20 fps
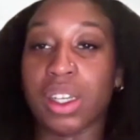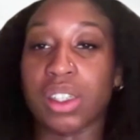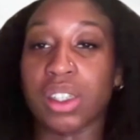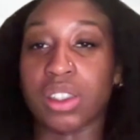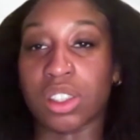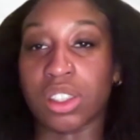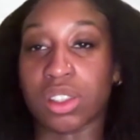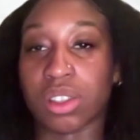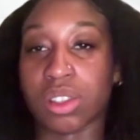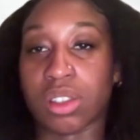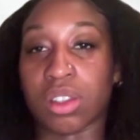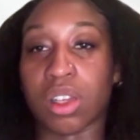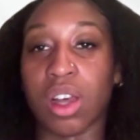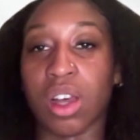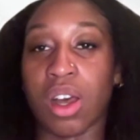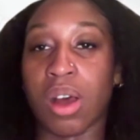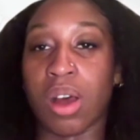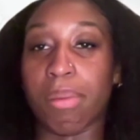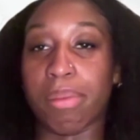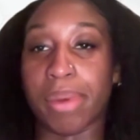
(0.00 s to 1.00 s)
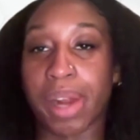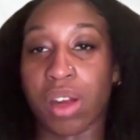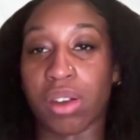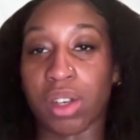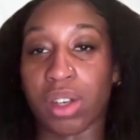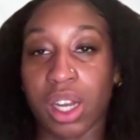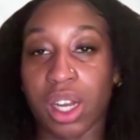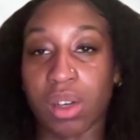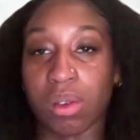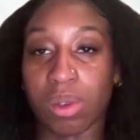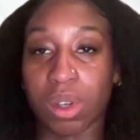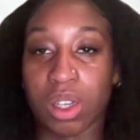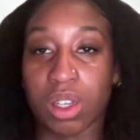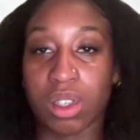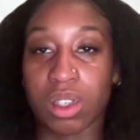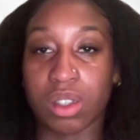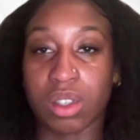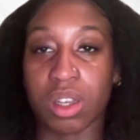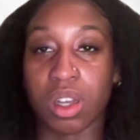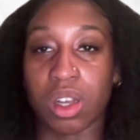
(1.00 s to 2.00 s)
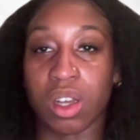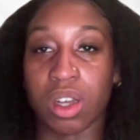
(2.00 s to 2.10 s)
just Brown kind of was.